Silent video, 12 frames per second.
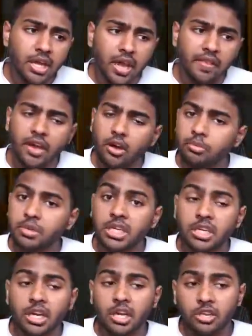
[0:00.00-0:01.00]
and that will
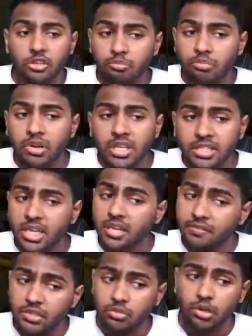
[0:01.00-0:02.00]
be pretty safe
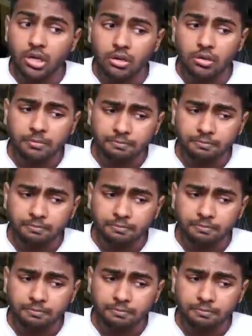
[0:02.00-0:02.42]
as well.